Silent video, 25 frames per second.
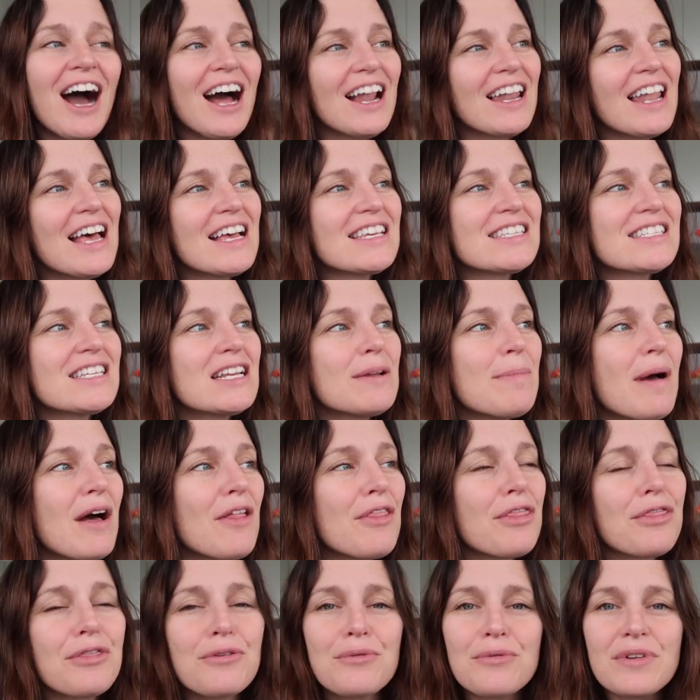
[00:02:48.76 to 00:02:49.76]
I lasted
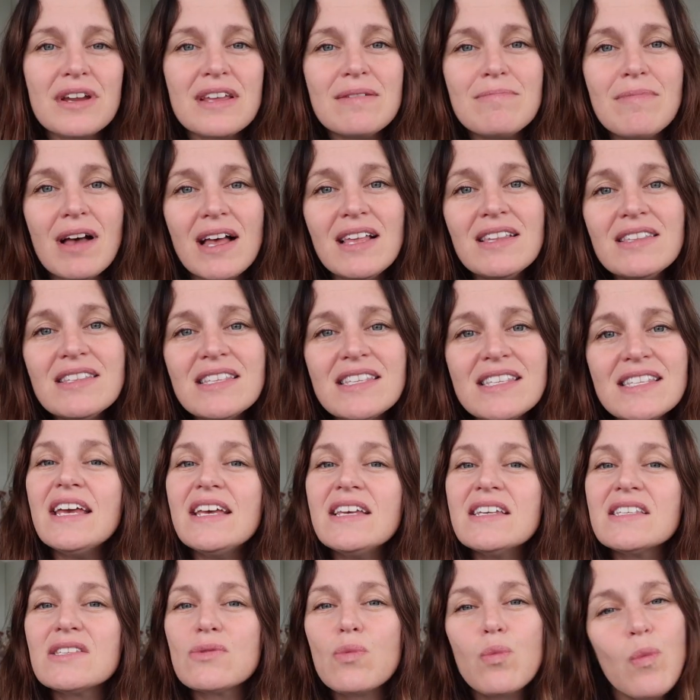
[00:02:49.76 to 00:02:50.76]
about 3 months.
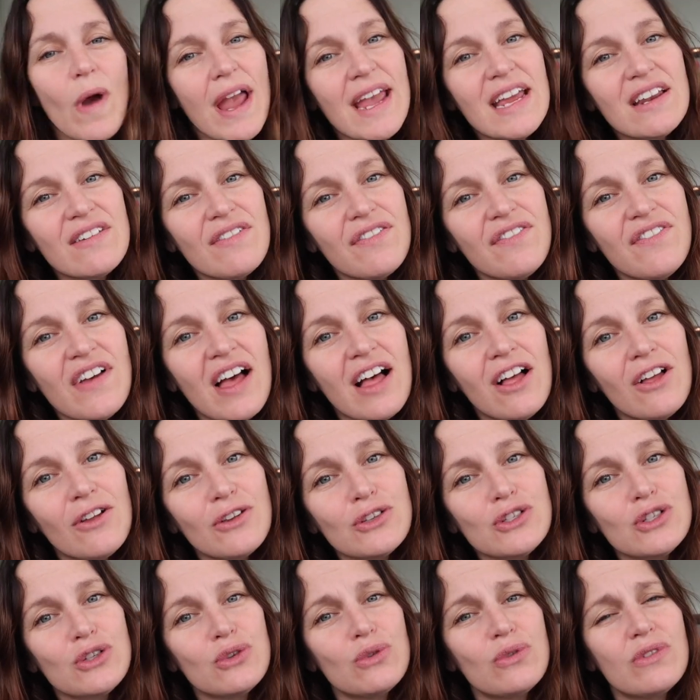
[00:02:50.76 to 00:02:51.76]
His weight
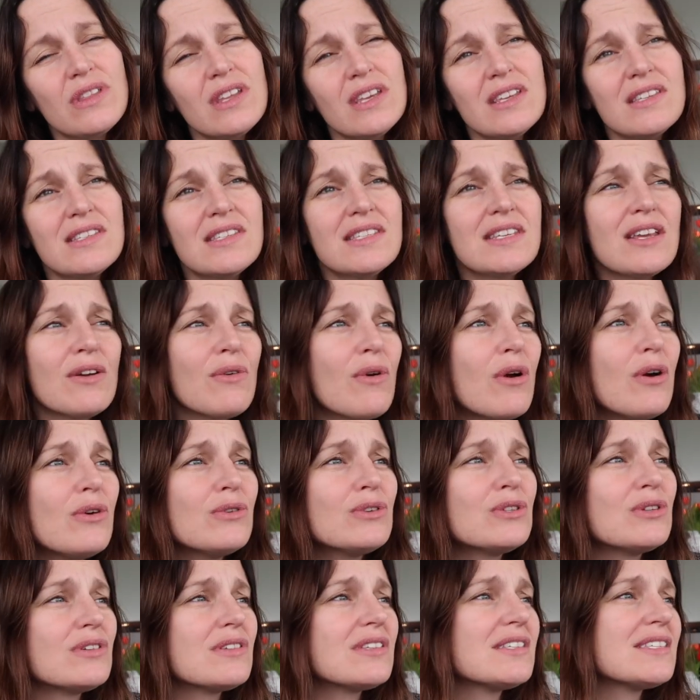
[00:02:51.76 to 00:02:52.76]
fell to the 0
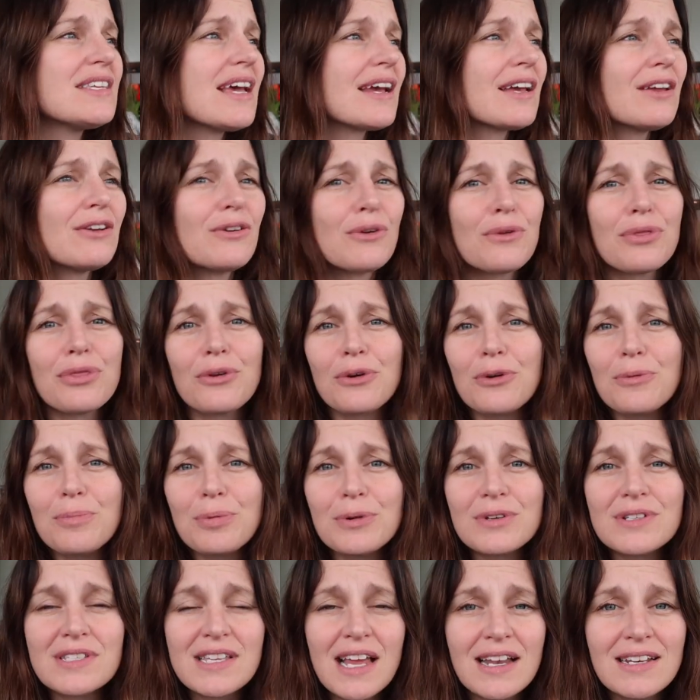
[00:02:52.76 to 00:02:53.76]
to 2nd or 3rd
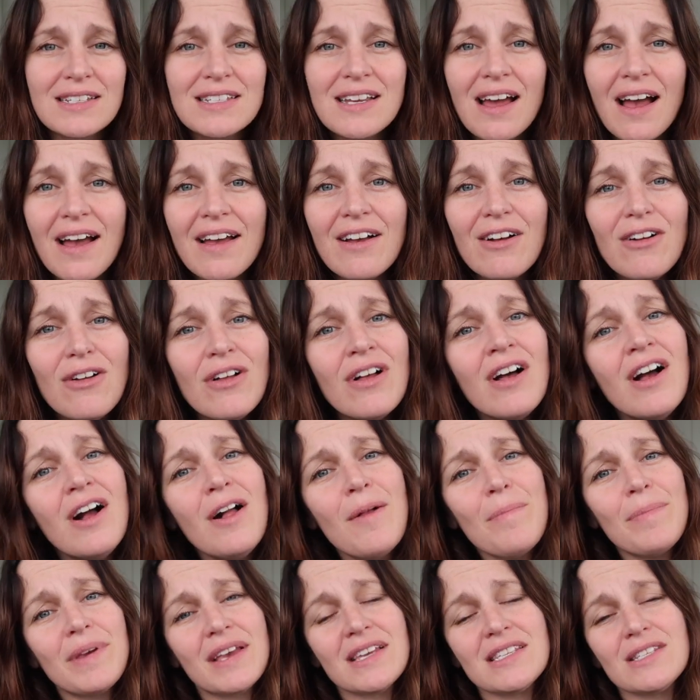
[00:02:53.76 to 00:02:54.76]
percentile
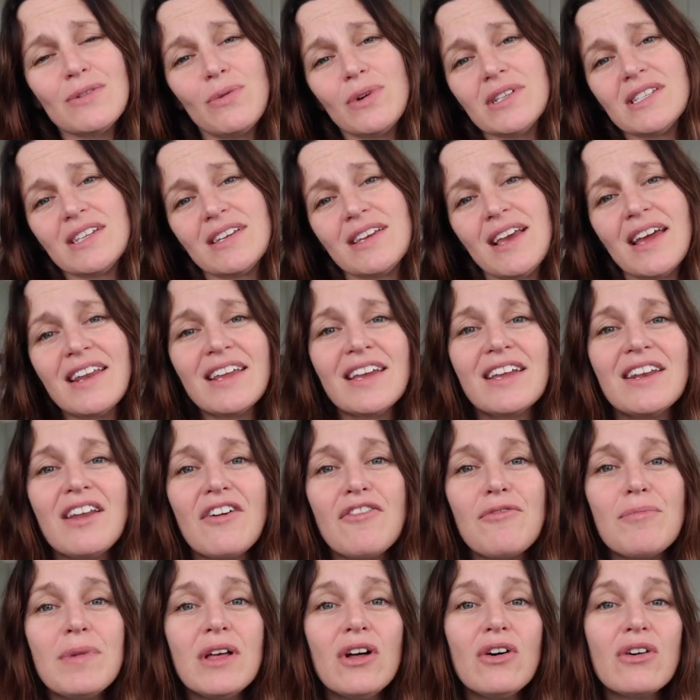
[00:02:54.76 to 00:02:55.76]
because he wasn't getting
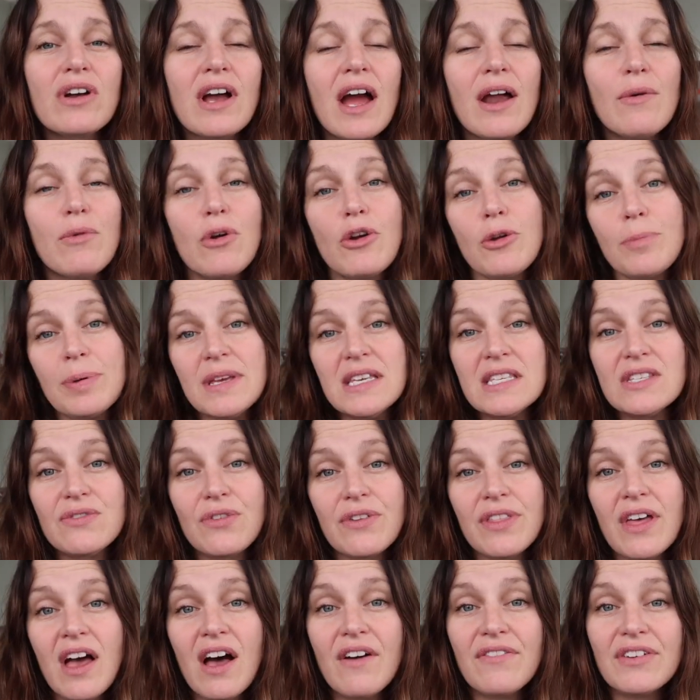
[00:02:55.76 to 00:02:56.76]
enough milk. I wrote a piece
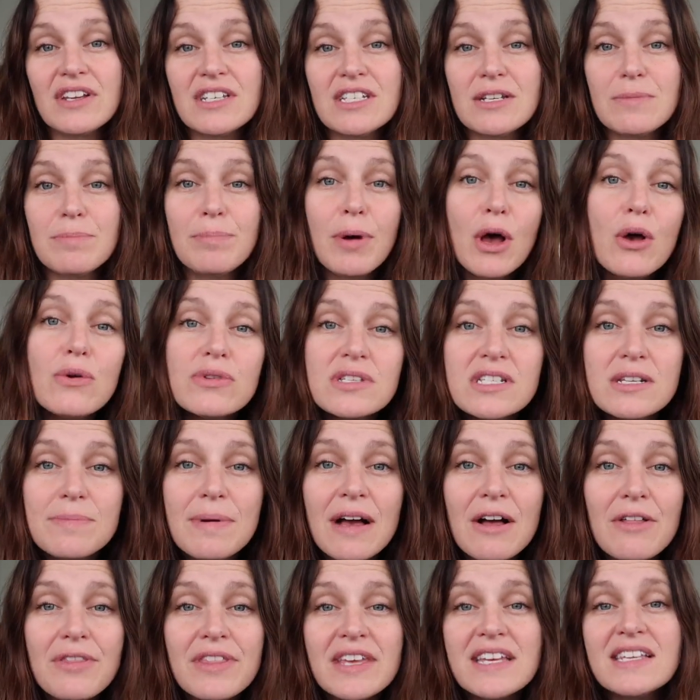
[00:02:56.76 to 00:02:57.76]
for the Huffington Post
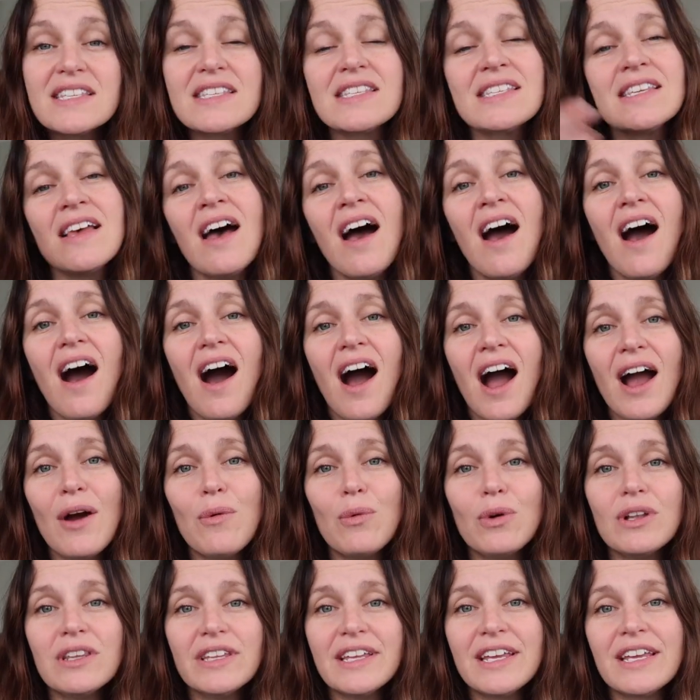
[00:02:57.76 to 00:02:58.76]
about this. I
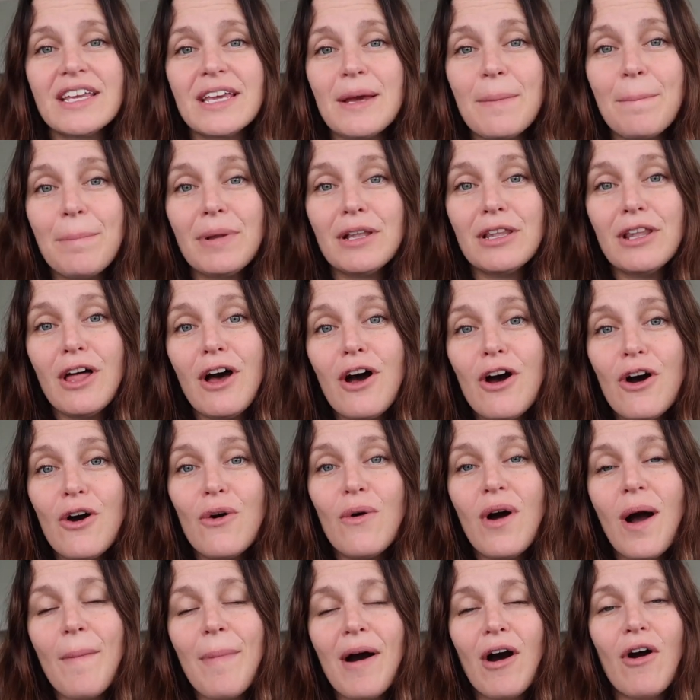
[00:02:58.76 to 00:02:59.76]
will link it
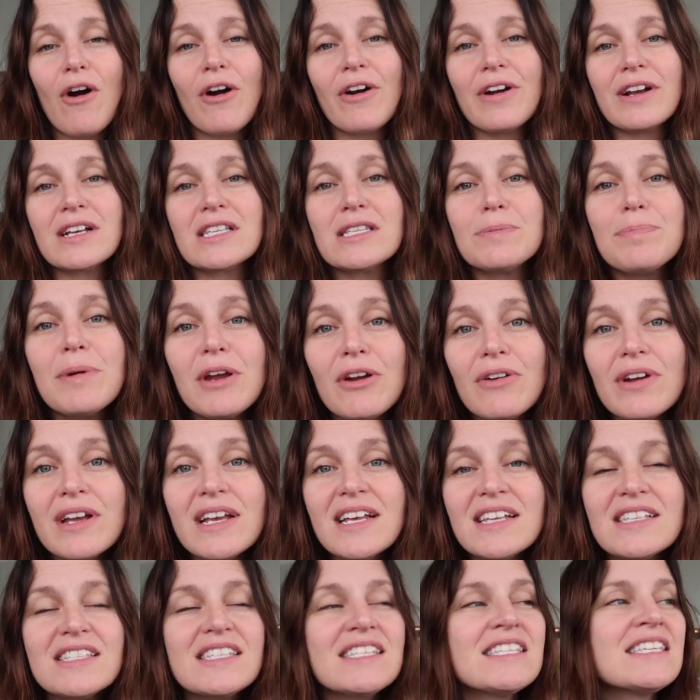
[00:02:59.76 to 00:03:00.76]
below about our
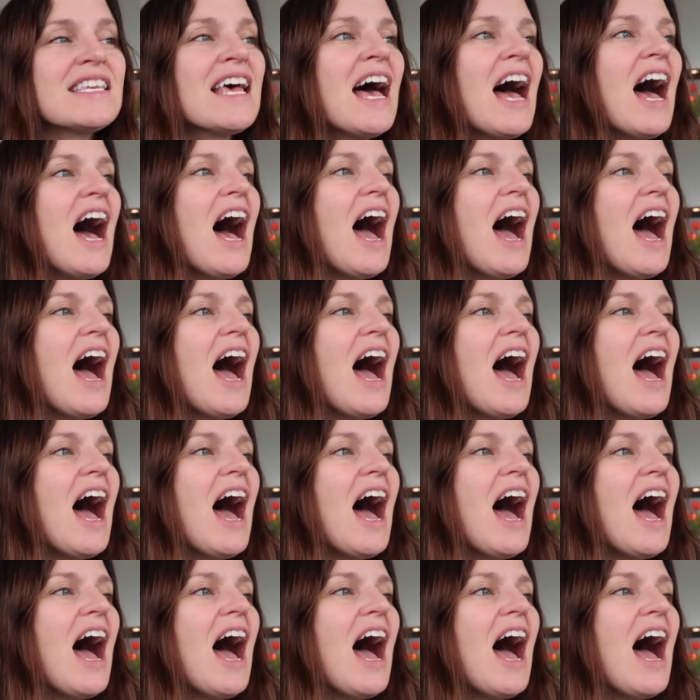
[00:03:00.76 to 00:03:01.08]
experience.